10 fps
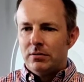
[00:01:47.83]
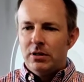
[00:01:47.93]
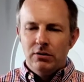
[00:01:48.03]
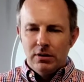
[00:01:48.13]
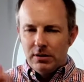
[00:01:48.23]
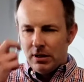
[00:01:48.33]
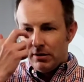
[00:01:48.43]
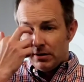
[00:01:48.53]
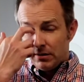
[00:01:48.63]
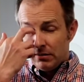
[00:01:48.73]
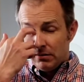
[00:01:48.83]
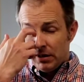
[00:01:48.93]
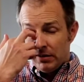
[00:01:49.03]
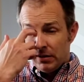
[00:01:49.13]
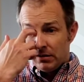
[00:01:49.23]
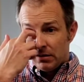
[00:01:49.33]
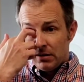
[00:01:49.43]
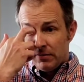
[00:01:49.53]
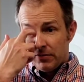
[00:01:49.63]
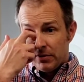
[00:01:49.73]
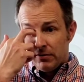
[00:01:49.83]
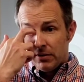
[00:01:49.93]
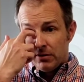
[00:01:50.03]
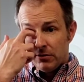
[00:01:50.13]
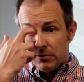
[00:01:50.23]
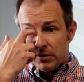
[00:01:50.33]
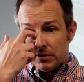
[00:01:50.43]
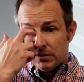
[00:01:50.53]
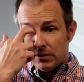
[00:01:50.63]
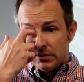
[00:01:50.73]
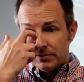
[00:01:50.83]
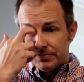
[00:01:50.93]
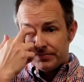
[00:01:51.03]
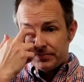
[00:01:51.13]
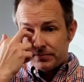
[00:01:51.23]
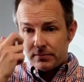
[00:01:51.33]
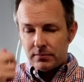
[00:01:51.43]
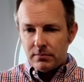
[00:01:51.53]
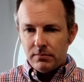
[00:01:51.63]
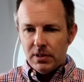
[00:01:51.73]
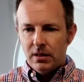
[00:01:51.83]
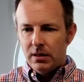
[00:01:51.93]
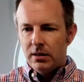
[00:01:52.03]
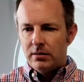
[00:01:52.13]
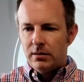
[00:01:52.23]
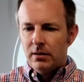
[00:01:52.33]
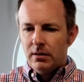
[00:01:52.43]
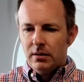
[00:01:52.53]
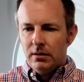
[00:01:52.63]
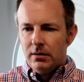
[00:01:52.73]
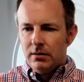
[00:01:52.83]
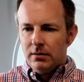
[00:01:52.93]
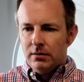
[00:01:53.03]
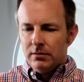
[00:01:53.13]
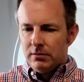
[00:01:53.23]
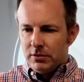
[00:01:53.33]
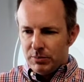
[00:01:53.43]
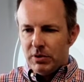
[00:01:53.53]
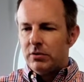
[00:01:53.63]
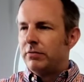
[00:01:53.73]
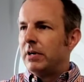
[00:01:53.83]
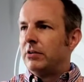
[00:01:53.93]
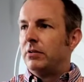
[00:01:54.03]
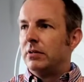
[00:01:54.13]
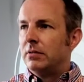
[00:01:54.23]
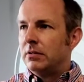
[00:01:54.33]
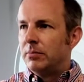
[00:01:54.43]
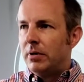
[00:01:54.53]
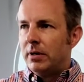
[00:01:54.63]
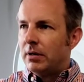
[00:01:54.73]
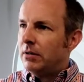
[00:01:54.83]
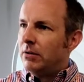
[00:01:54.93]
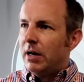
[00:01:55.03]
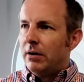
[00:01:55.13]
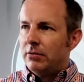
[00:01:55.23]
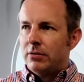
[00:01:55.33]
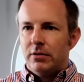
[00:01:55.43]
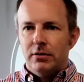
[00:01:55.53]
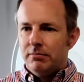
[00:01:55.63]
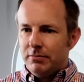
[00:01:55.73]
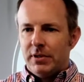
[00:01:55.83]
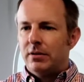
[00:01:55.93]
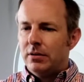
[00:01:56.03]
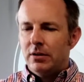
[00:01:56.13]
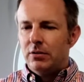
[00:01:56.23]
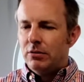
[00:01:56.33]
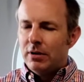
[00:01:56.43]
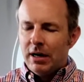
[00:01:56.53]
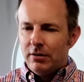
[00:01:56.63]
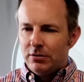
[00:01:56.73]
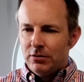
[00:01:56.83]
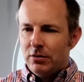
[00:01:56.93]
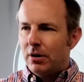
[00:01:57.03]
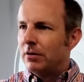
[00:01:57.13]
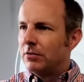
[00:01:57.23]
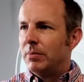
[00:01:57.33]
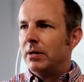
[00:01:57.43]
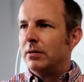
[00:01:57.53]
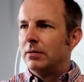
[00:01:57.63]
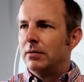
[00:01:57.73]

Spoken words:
And you can tell in the comfort of the home that it smells fresh. It doesn't smell like a new house or the new house, new car smell.